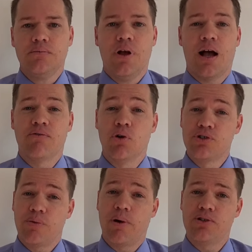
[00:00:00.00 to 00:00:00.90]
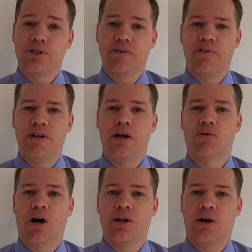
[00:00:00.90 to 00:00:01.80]
I've also posted a video
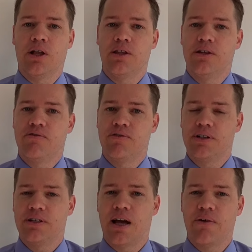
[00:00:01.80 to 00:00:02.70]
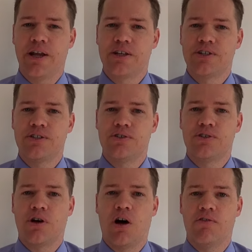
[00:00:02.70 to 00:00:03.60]
on the different
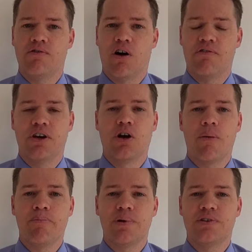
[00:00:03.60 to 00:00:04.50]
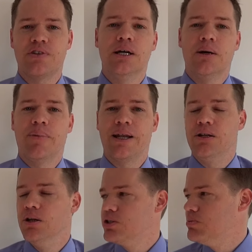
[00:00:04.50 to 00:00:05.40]
directions of the compass, but it
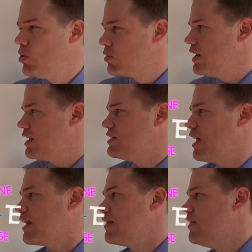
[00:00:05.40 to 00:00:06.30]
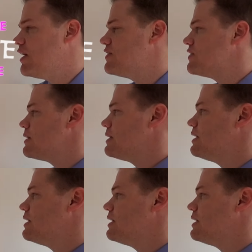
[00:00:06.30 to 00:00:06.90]
looks more or less like this.